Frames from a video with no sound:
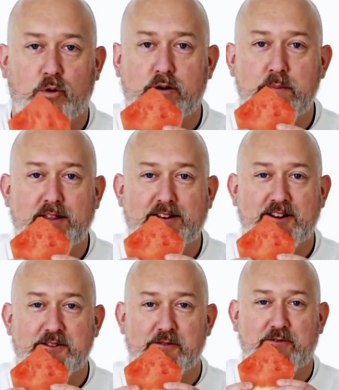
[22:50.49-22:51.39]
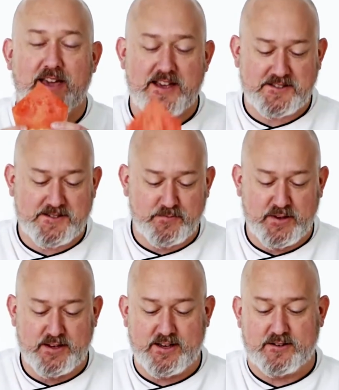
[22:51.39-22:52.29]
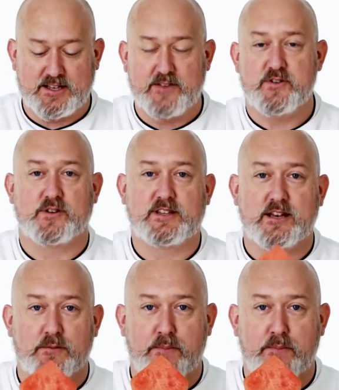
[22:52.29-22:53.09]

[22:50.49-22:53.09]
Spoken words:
watermelon in your face. It'll give you a cleaner